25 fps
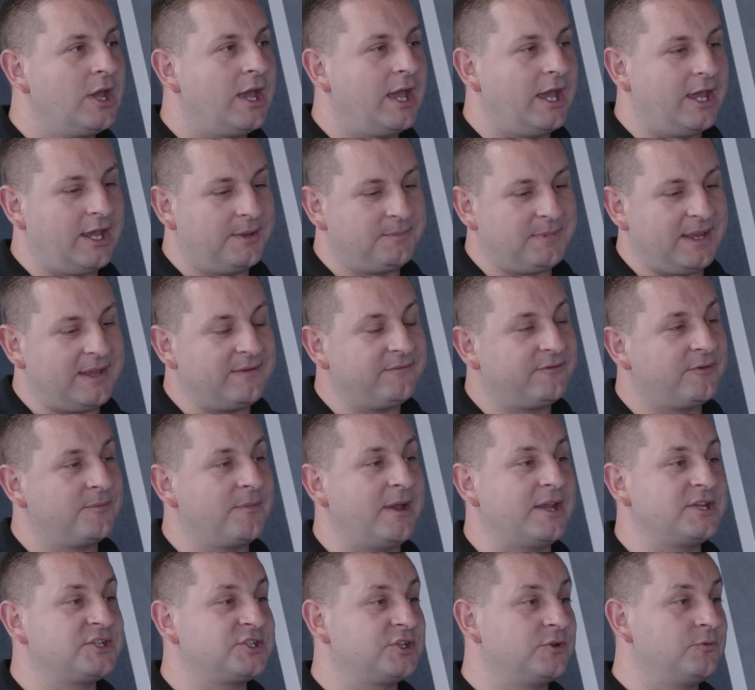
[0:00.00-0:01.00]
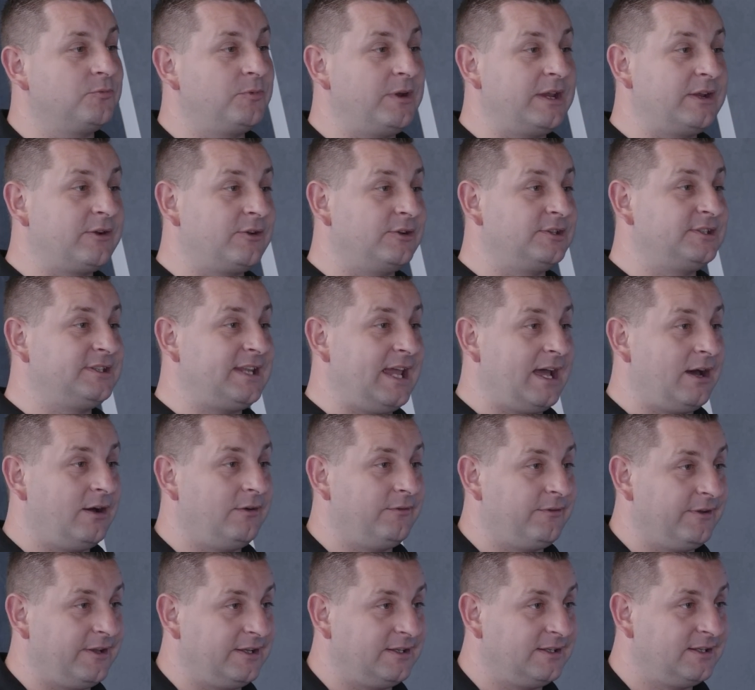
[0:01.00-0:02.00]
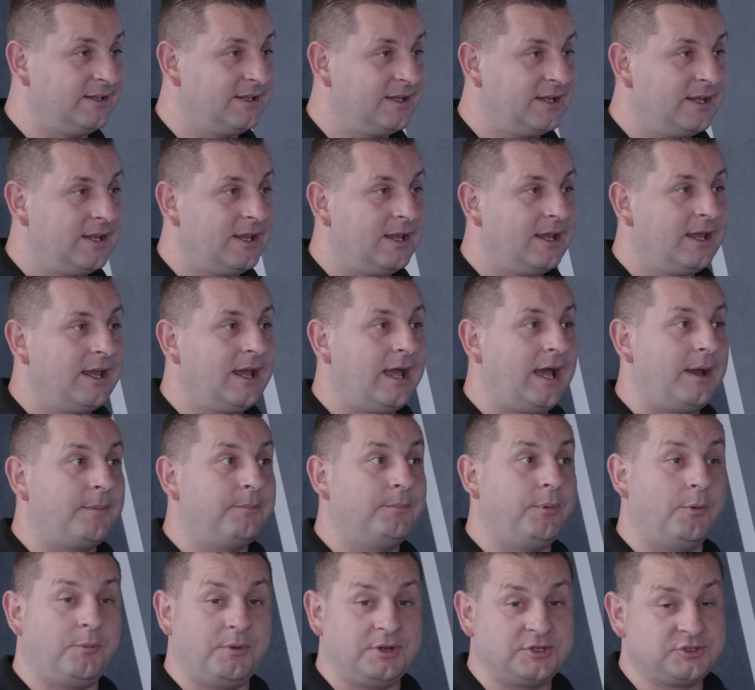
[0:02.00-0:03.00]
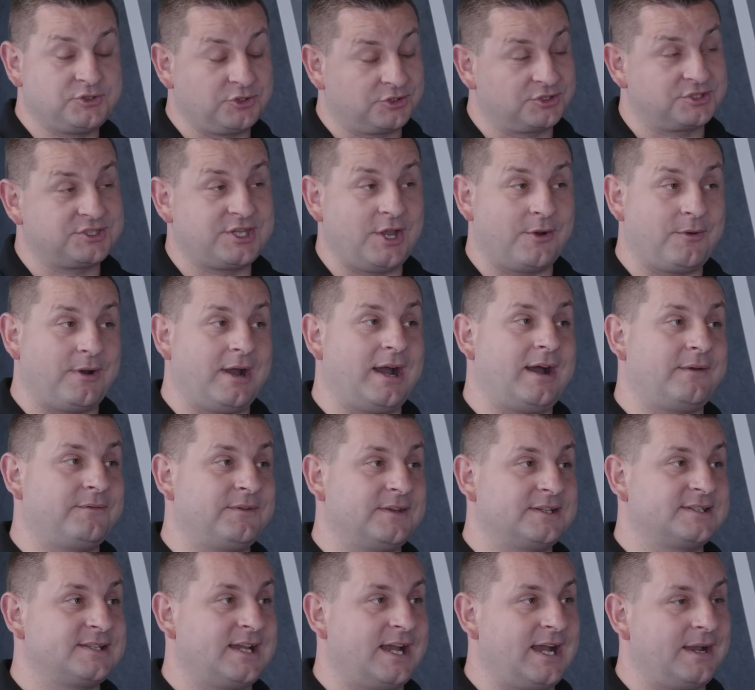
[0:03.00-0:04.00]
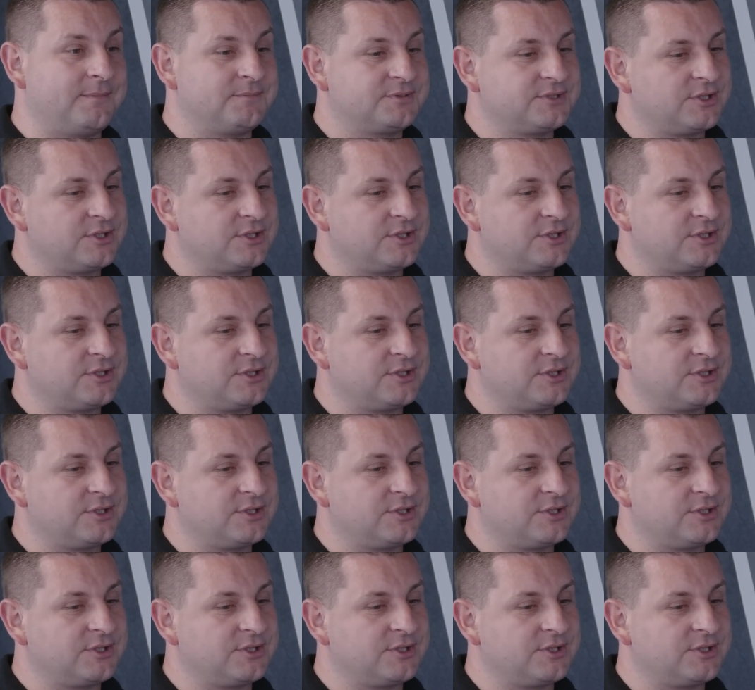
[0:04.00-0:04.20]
um, information we could delve in, but we just don't have the time.